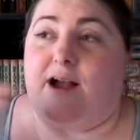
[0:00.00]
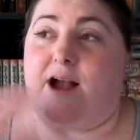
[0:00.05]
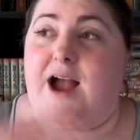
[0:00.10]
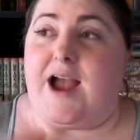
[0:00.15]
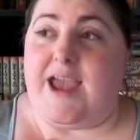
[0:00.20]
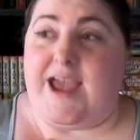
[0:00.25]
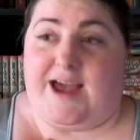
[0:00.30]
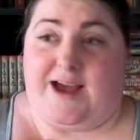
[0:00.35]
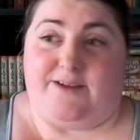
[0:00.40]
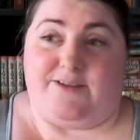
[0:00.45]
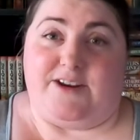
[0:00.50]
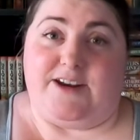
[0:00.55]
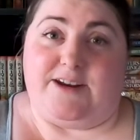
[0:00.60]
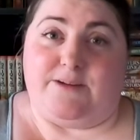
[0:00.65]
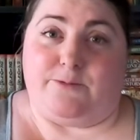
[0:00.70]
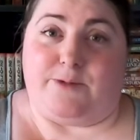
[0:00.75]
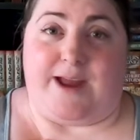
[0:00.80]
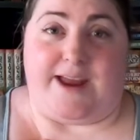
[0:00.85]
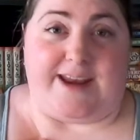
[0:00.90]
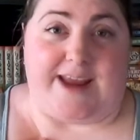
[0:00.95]
I haven't
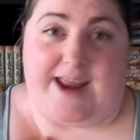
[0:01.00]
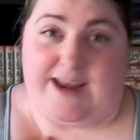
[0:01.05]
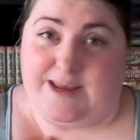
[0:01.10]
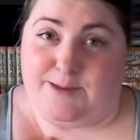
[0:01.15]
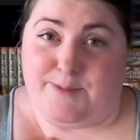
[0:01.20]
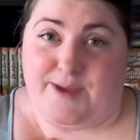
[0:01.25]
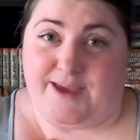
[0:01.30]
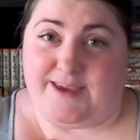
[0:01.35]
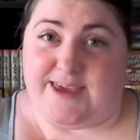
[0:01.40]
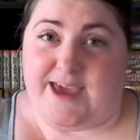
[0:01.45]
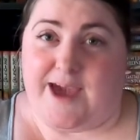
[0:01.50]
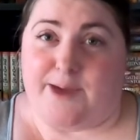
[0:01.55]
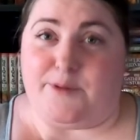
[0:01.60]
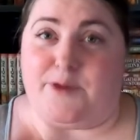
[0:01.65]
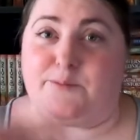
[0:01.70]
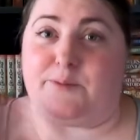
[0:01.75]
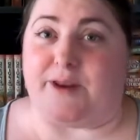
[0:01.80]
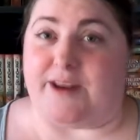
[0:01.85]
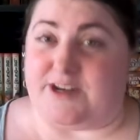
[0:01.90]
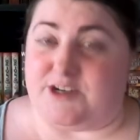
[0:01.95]
read any Meg
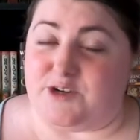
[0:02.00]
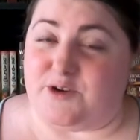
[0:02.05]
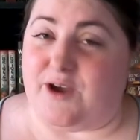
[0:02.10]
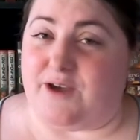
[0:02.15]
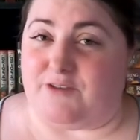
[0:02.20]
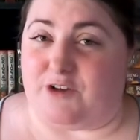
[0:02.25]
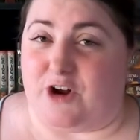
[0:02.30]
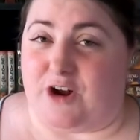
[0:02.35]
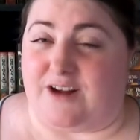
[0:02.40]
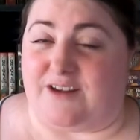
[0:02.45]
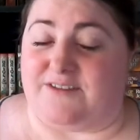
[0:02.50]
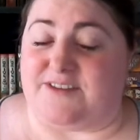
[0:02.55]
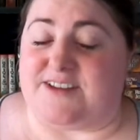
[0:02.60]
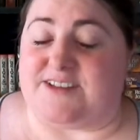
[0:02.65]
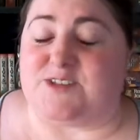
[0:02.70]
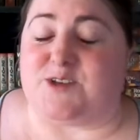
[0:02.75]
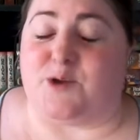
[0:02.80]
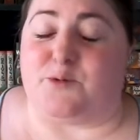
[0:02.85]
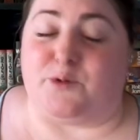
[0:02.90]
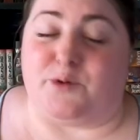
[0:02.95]
Cabot, but I do have an arc of
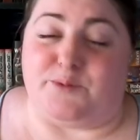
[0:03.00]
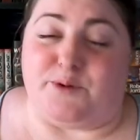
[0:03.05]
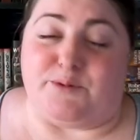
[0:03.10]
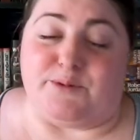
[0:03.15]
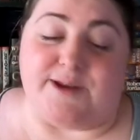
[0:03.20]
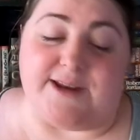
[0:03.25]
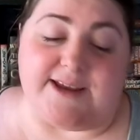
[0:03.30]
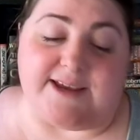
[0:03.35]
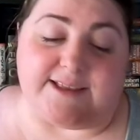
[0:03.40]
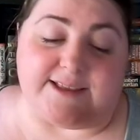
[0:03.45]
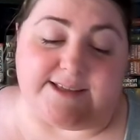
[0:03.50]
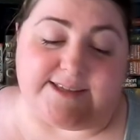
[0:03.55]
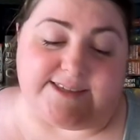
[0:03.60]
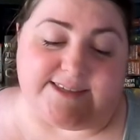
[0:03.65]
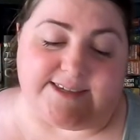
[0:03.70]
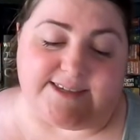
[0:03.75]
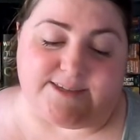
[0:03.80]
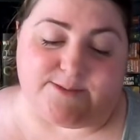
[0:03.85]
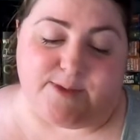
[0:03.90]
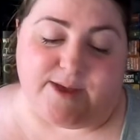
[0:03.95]
this, so I will be reading this
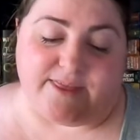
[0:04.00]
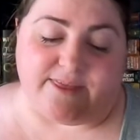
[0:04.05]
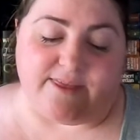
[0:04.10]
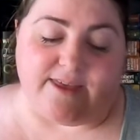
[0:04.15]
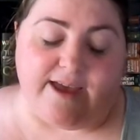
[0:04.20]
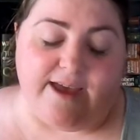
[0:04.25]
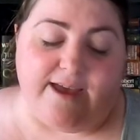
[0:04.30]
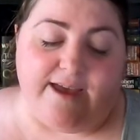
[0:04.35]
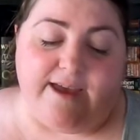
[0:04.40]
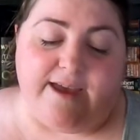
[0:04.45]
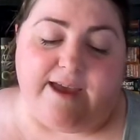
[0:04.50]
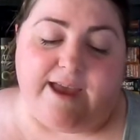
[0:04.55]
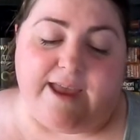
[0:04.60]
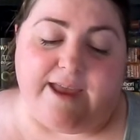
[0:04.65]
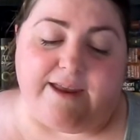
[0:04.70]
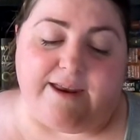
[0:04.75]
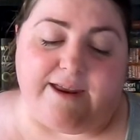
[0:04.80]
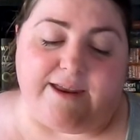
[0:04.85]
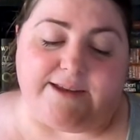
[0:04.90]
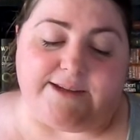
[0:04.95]
this month.
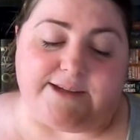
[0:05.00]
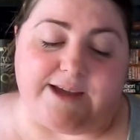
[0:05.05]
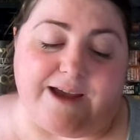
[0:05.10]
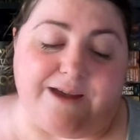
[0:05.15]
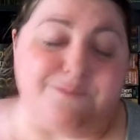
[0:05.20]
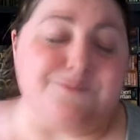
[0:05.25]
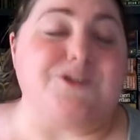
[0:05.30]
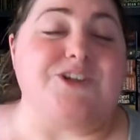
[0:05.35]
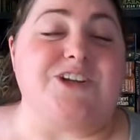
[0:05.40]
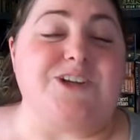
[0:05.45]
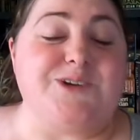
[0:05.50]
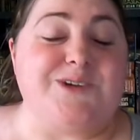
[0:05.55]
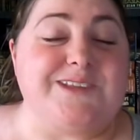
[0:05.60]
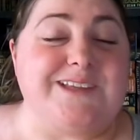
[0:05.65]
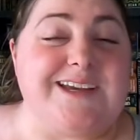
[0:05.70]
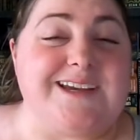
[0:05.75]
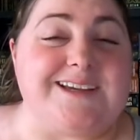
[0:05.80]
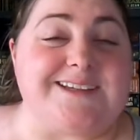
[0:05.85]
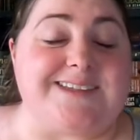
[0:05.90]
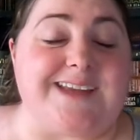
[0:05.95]
And I'm
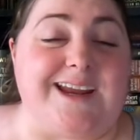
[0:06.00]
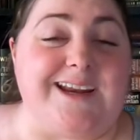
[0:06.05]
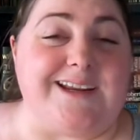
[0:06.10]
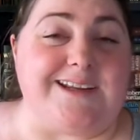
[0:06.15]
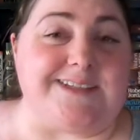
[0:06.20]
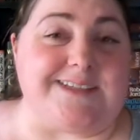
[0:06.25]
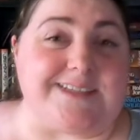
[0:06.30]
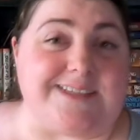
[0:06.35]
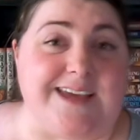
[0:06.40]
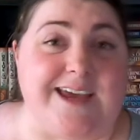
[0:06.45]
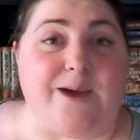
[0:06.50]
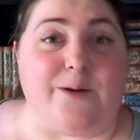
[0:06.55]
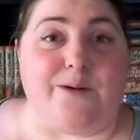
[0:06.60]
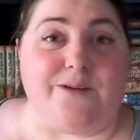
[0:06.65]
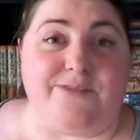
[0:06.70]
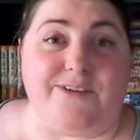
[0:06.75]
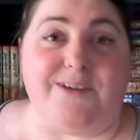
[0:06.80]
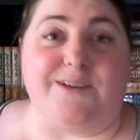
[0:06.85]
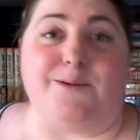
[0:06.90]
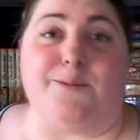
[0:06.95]
genuinely excited to see how I
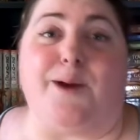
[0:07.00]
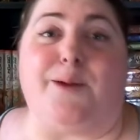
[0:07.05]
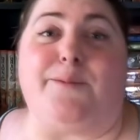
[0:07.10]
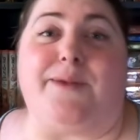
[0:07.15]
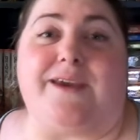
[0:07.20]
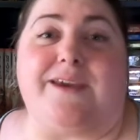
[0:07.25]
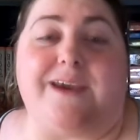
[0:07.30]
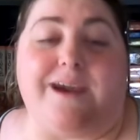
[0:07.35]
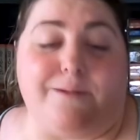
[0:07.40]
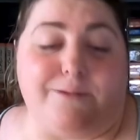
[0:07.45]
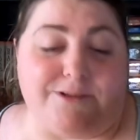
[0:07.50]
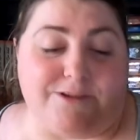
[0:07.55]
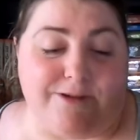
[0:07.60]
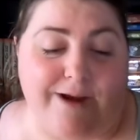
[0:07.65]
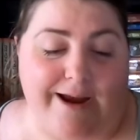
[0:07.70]
feel about Meg Cabot's